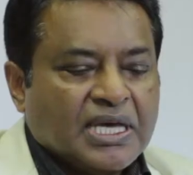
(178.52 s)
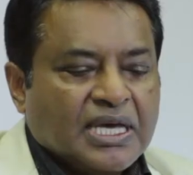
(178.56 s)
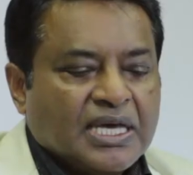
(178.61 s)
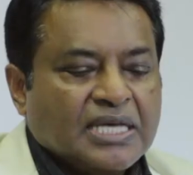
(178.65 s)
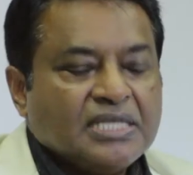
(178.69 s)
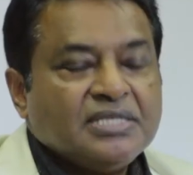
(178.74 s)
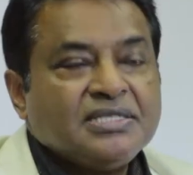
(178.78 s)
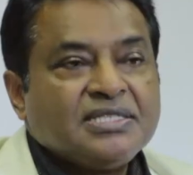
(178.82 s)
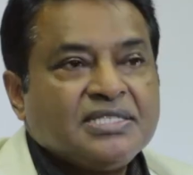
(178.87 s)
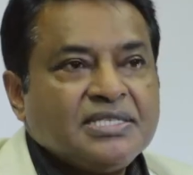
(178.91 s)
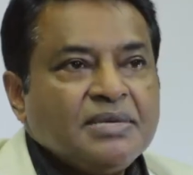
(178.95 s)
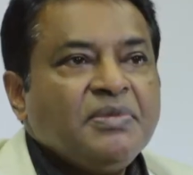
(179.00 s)

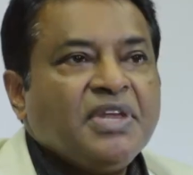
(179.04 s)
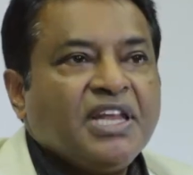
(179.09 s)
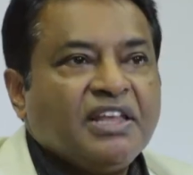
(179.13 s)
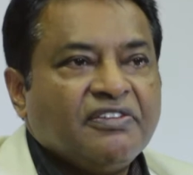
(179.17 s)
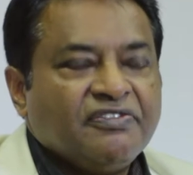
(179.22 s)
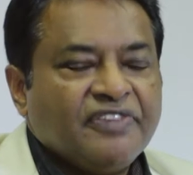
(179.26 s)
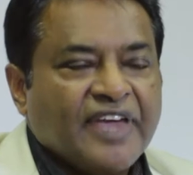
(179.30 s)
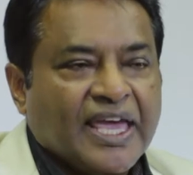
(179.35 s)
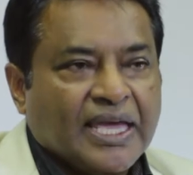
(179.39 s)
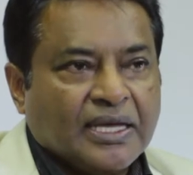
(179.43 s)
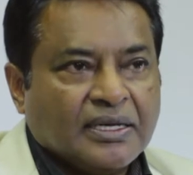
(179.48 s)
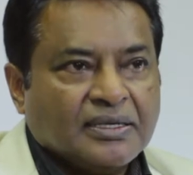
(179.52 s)
In similar
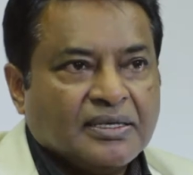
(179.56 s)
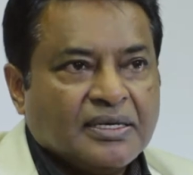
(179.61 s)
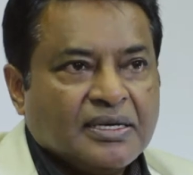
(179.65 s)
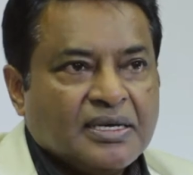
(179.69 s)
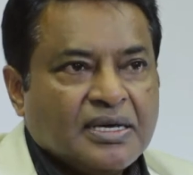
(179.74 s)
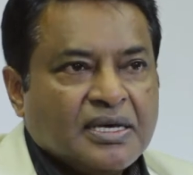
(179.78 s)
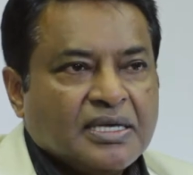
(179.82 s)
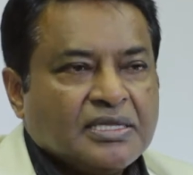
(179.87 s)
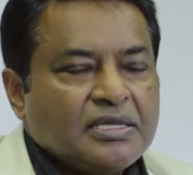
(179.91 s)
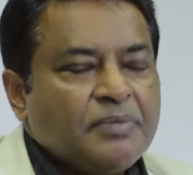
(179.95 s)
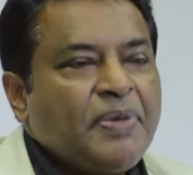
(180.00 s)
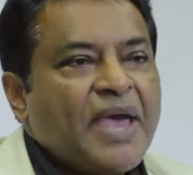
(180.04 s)
vein,
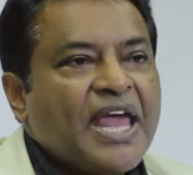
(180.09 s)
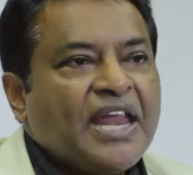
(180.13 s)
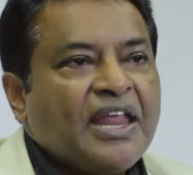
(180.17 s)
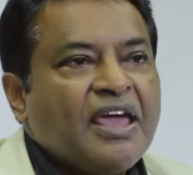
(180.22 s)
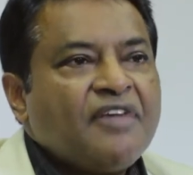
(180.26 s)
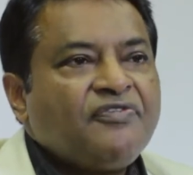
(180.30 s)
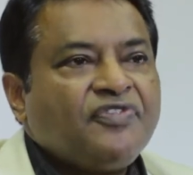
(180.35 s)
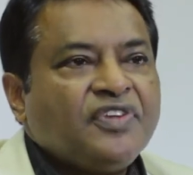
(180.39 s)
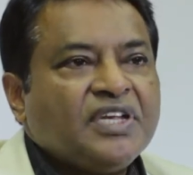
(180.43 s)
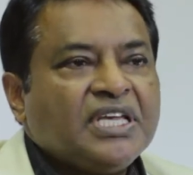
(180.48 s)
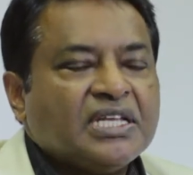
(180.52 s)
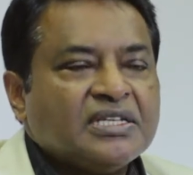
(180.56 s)
the
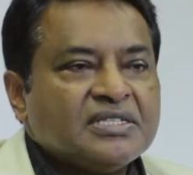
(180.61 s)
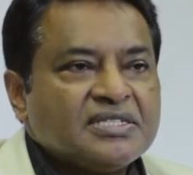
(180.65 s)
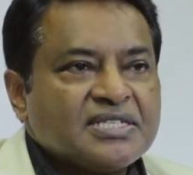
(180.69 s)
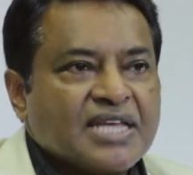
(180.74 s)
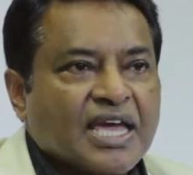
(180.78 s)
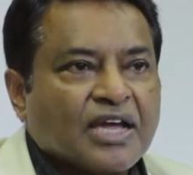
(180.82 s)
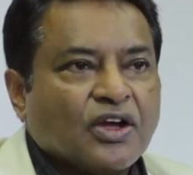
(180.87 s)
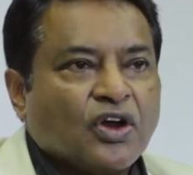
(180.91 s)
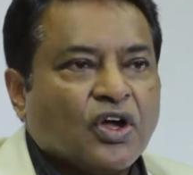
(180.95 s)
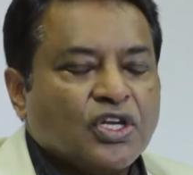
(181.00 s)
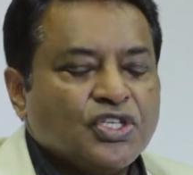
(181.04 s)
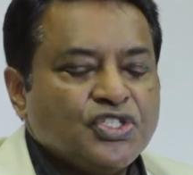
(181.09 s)
Pan-African
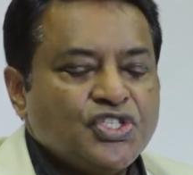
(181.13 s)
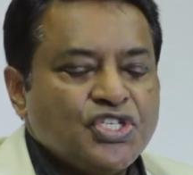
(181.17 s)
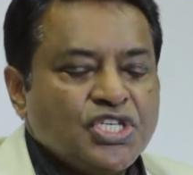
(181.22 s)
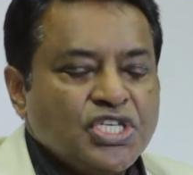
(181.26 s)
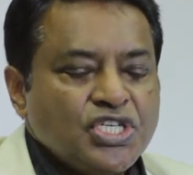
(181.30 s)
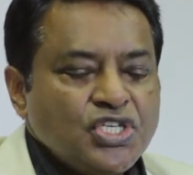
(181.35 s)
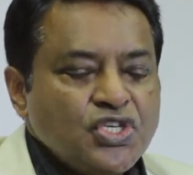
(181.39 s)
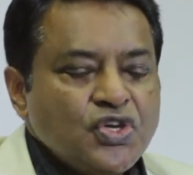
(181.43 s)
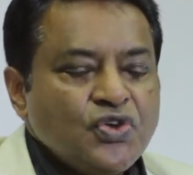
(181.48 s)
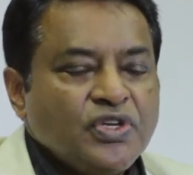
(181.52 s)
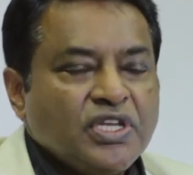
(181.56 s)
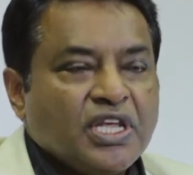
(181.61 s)
Psychology
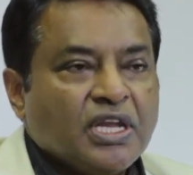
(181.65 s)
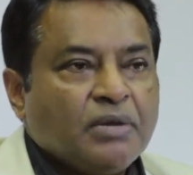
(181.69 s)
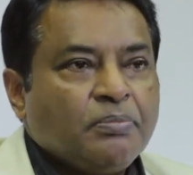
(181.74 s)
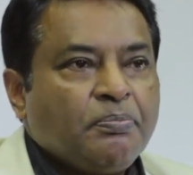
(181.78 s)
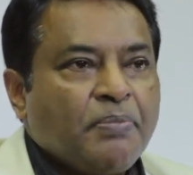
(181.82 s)
Union,